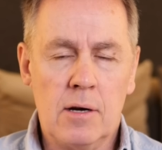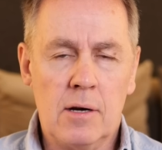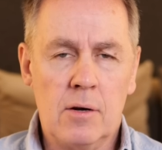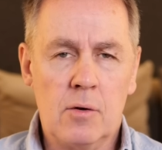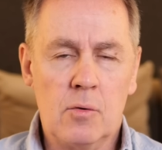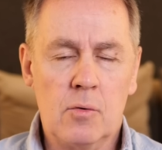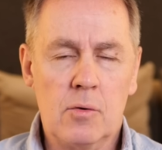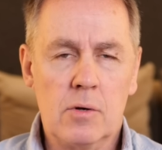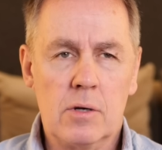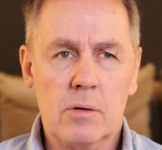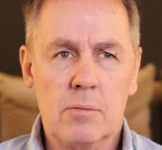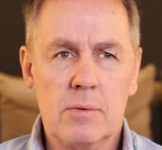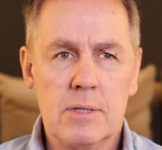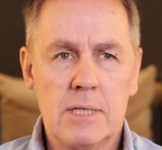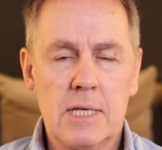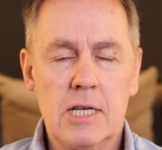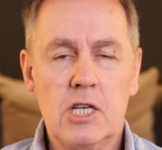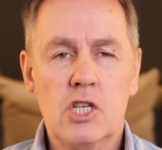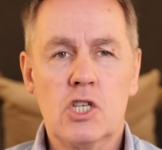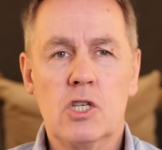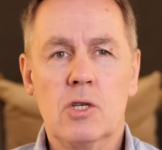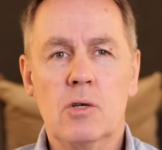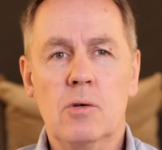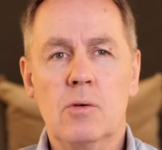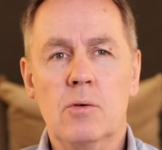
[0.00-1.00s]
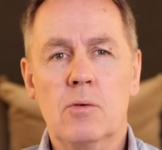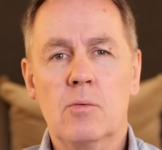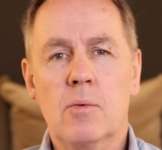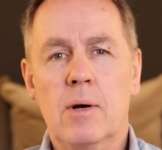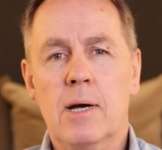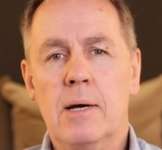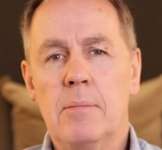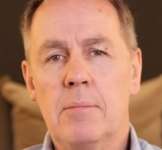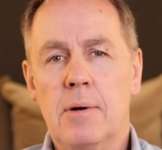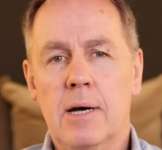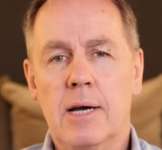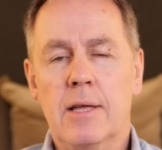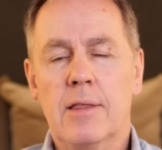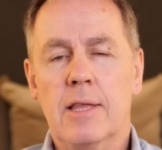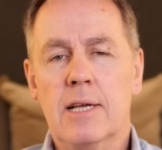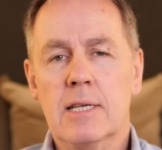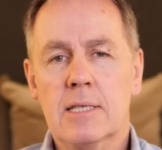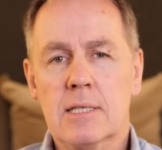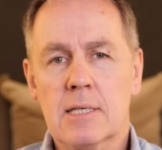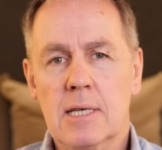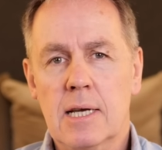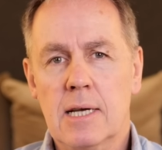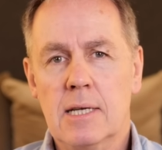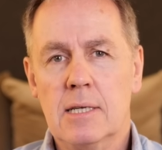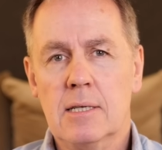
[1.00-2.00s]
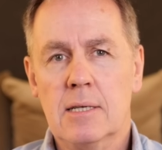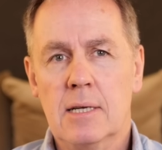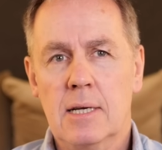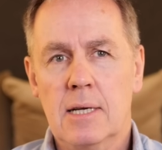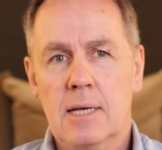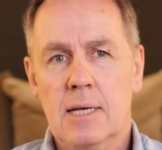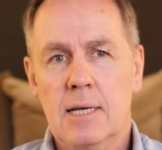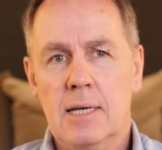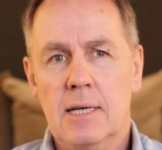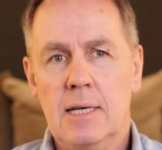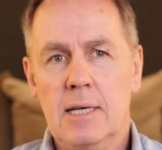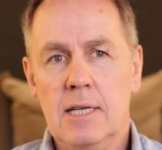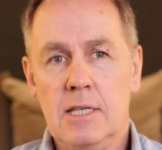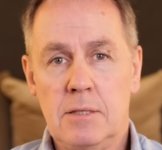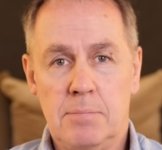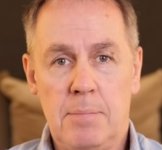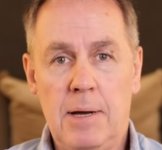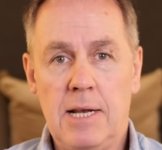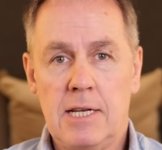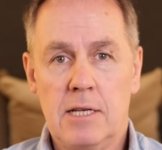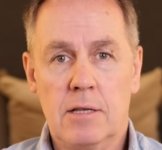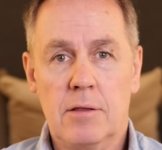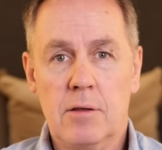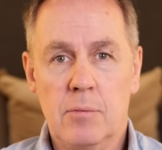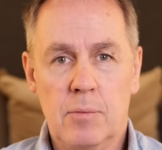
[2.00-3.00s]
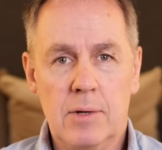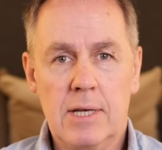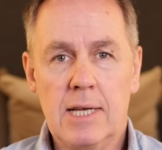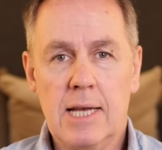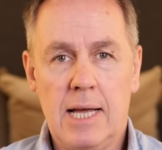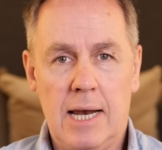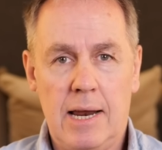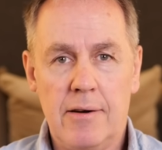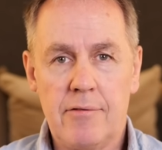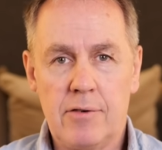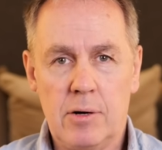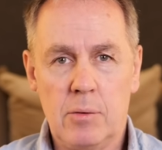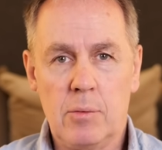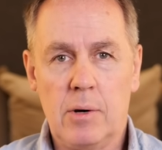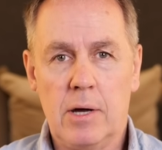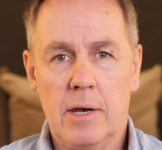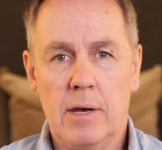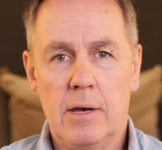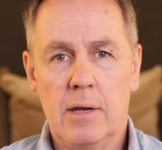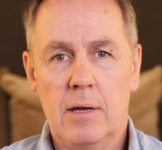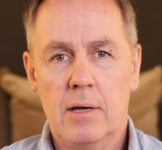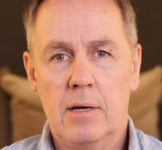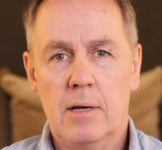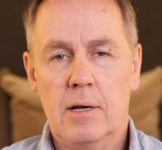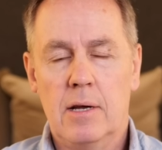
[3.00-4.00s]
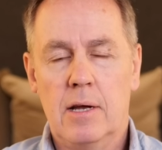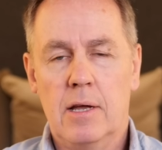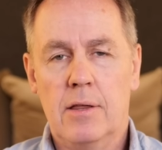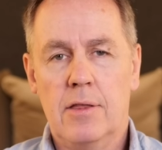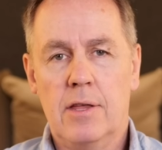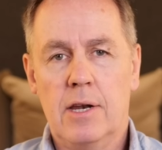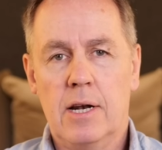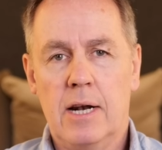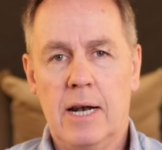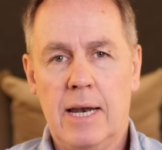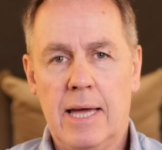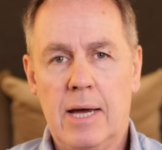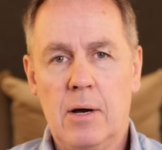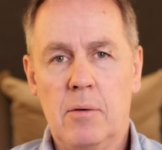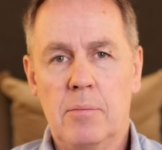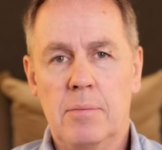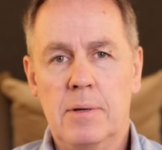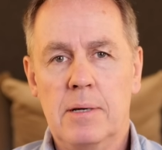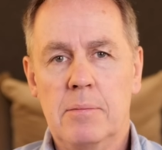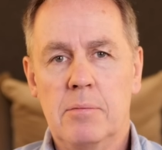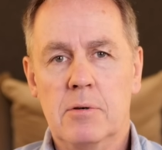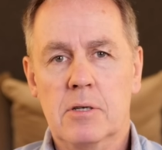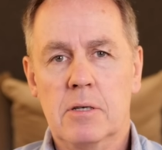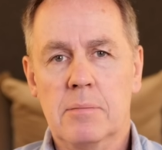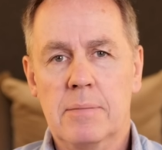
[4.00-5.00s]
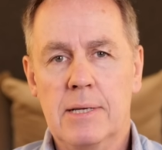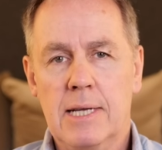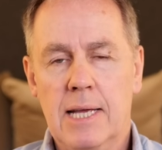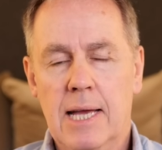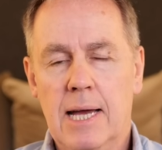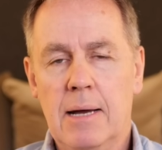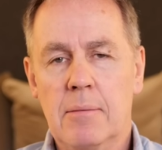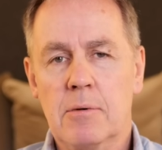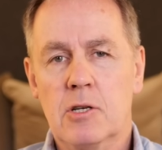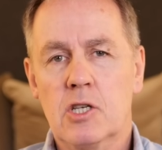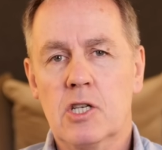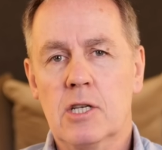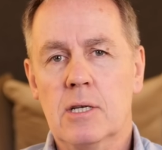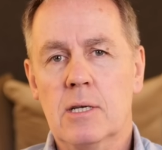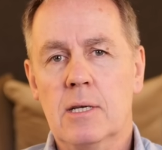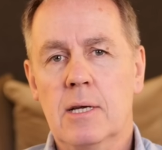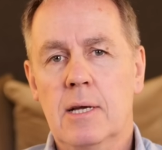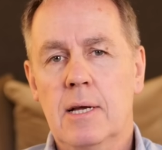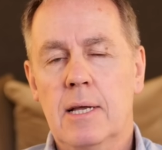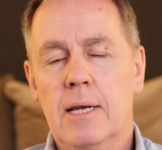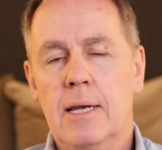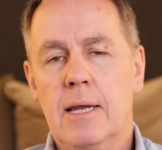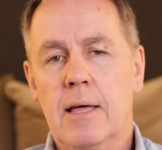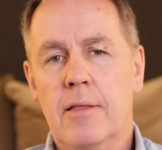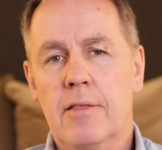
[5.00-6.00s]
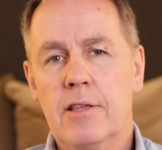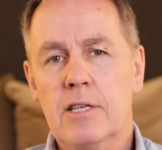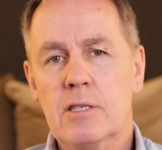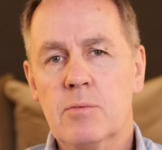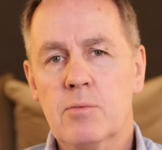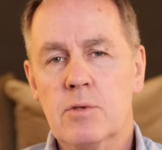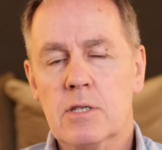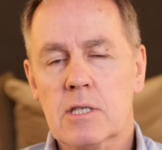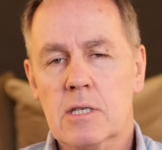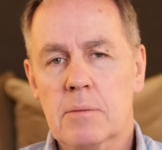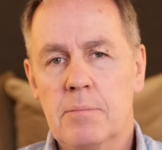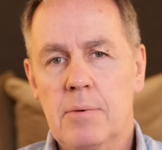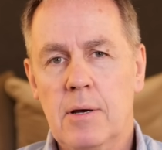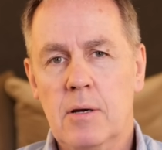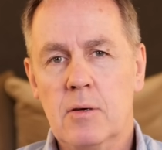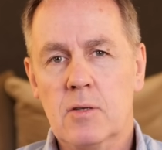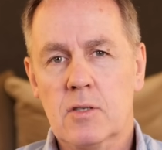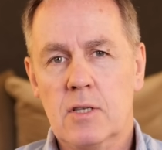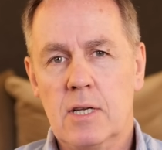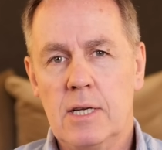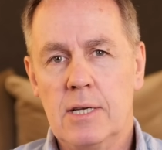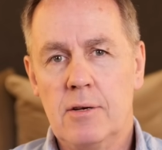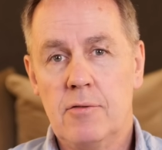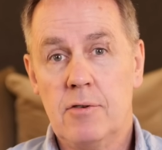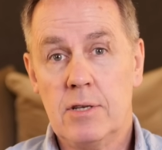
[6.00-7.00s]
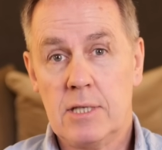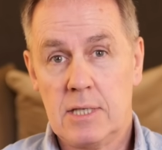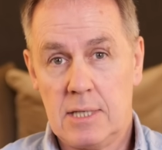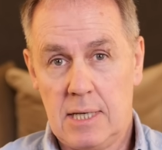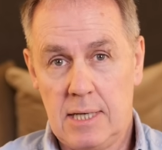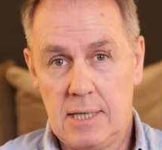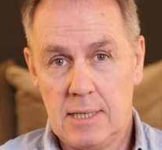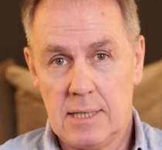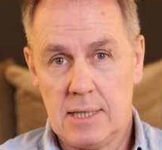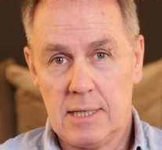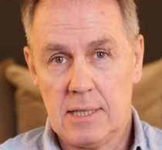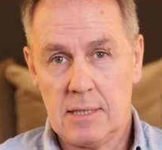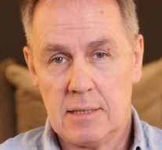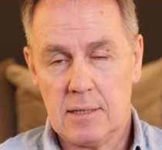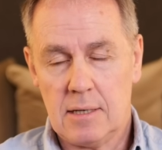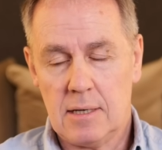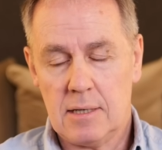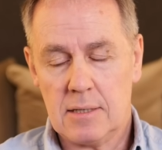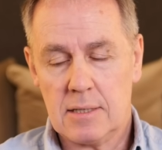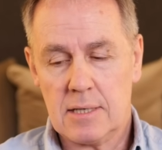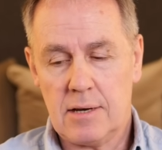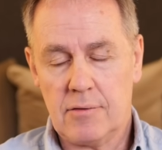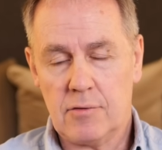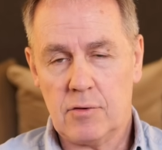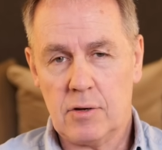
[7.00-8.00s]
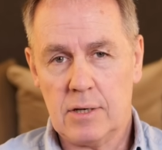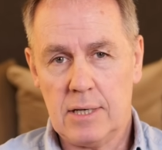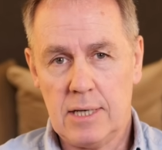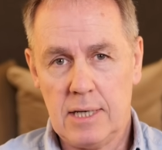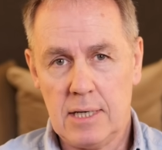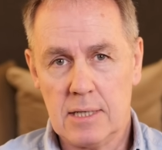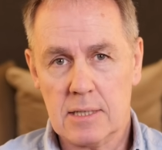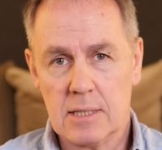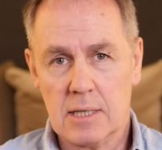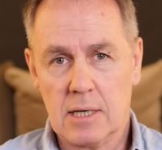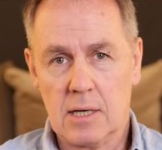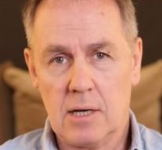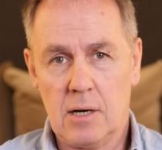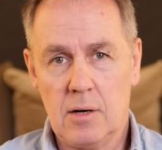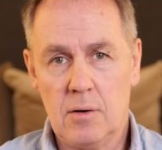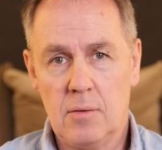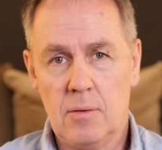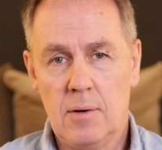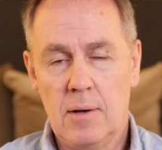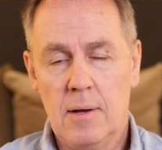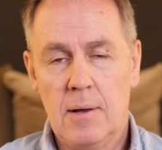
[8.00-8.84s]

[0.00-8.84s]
an order was issued whereby they said, it's better that we kill everyone than allow people to be captured. Now, this was supposedly rescinded uh, several years ago,